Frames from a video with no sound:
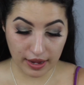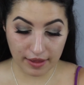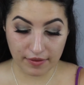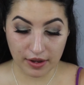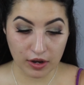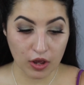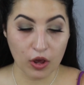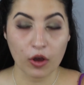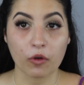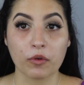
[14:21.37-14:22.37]
And then
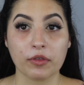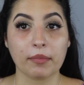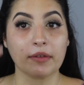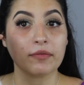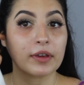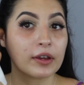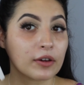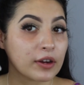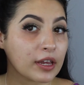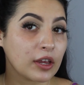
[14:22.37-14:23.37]
with my
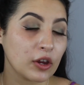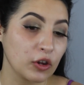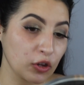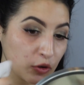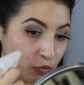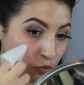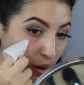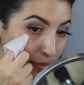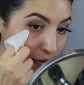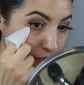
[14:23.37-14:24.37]
finger here,
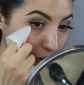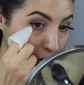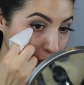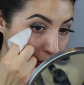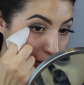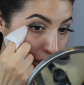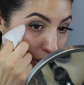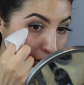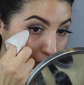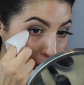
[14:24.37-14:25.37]
I'm gonna follow the
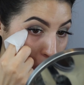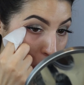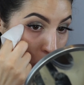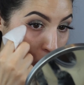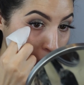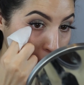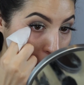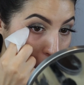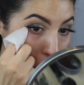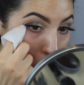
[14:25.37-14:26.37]
line along